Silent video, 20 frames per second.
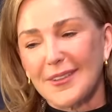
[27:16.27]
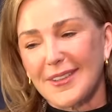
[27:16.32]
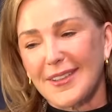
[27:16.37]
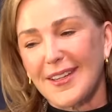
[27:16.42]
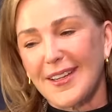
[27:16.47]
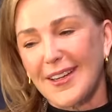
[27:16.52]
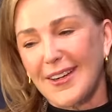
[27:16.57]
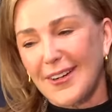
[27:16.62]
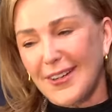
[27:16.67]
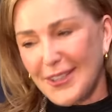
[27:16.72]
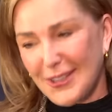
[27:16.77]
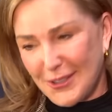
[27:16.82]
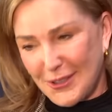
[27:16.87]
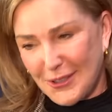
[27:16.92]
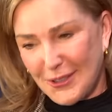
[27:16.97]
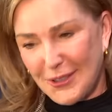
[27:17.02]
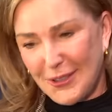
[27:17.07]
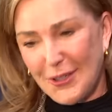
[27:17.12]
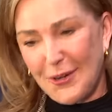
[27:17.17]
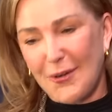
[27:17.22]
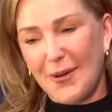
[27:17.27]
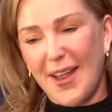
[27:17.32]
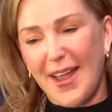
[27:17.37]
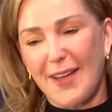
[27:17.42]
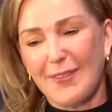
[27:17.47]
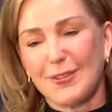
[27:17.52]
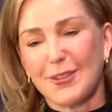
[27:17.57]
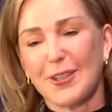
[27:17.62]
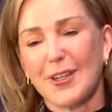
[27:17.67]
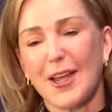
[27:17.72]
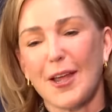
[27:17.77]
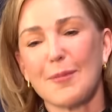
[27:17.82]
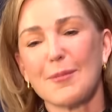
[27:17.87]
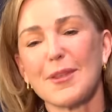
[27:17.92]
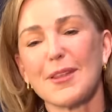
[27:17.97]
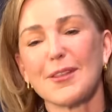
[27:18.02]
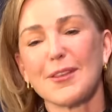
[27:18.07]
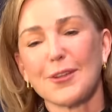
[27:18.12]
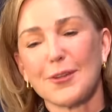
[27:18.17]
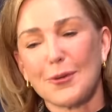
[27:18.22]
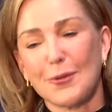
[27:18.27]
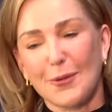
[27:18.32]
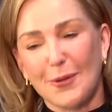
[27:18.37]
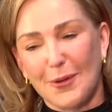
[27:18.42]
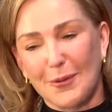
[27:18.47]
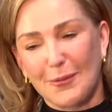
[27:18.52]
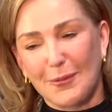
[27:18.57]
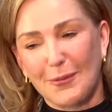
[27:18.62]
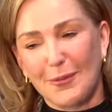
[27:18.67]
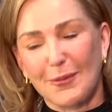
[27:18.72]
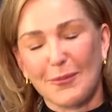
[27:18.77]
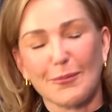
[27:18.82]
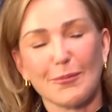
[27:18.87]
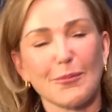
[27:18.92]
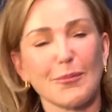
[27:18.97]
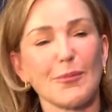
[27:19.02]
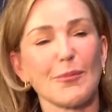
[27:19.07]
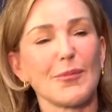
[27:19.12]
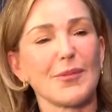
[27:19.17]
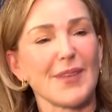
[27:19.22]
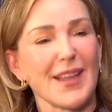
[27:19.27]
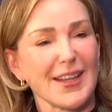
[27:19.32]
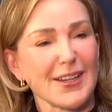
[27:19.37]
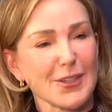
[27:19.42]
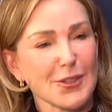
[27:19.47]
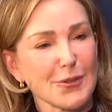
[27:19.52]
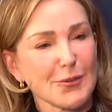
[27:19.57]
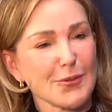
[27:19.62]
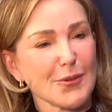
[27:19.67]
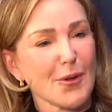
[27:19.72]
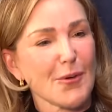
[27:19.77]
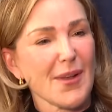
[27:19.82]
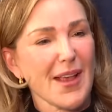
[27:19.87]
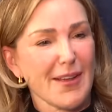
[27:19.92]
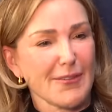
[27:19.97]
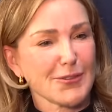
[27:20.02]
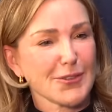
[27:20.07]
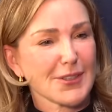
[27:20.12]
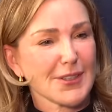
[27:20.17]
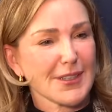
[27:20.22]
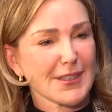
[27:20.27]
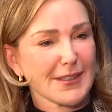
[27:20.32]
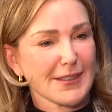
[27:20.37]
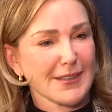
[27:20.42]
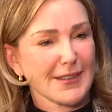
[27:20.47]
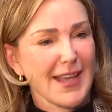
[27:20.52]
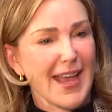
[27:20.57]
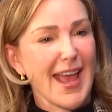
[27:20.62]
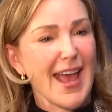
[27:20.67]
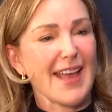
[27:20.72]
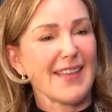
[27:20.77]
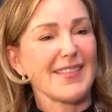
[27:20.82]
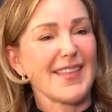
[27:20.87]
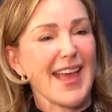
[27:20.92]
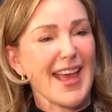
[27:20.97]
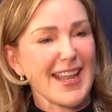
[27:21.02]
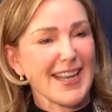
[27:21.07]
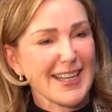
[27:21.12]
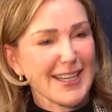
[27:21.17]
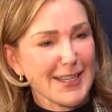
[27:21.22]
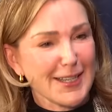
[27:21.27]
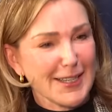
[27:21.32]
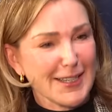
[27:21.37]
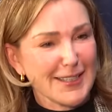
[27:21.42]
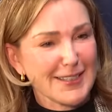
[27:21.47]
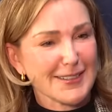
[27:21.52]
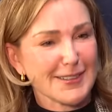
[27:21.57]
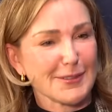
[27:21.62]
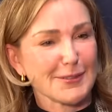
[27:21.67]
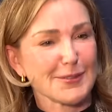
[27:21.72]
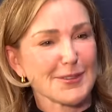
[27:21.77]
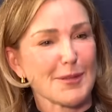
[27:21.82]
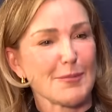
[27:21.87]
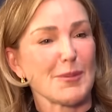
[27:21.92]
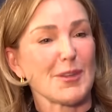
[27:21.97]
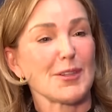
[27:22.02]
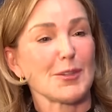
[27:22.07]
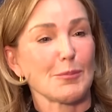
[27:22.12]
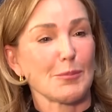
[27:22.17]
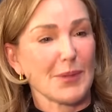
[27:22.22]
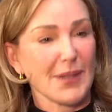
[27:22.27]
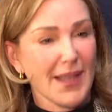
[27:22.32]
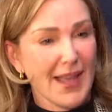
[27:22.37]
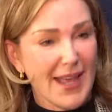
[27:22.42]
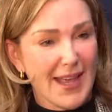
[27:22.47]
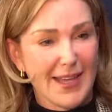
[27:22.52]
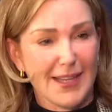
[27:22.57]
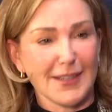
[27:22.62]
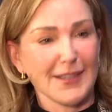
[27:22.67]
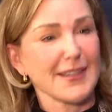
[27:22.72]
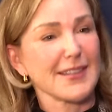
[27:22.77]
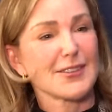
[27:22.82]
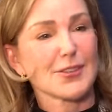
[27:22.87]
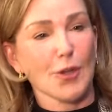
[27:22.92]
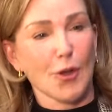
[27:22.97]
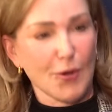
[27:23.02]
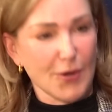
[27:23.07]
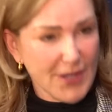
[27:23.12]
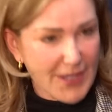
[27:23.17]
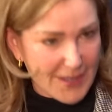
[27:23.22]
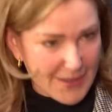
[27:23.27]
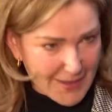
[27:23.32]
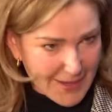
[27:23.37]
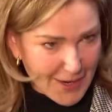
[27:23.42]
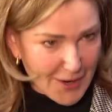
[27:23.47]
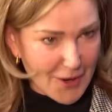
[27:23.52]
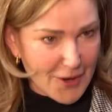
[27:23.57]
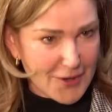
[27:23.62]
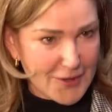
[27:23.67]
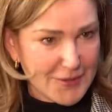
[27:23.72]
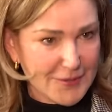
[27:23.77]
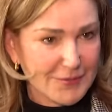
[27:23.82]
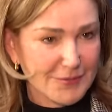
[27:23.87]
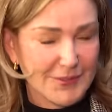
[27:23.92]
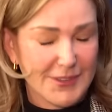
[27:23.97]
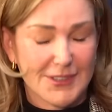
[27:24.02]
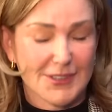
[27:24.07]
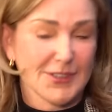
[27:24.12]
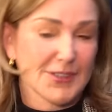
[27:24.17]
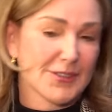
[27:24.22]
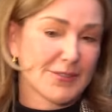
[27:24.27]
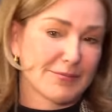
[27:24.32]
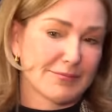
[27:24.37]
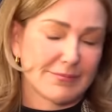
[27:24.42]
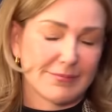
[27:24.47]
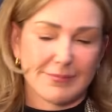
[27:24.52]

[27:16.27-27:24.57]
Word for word: character. You don't have to come in the door like you don't have to add that in as a, something to play. It's already there, which